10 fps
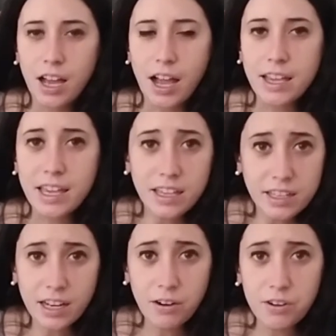I can't
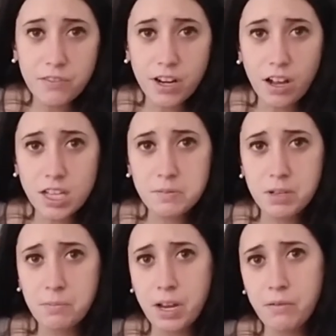get out of that
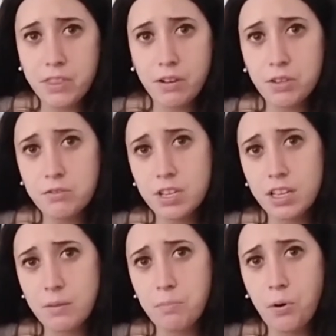hospital bed without using
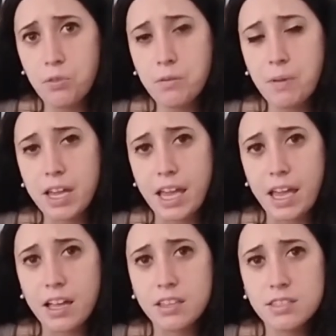like both of my
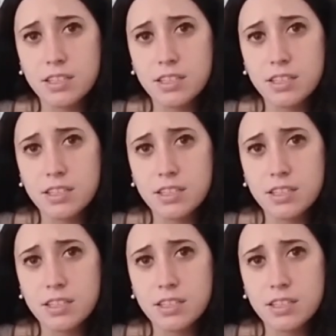hands.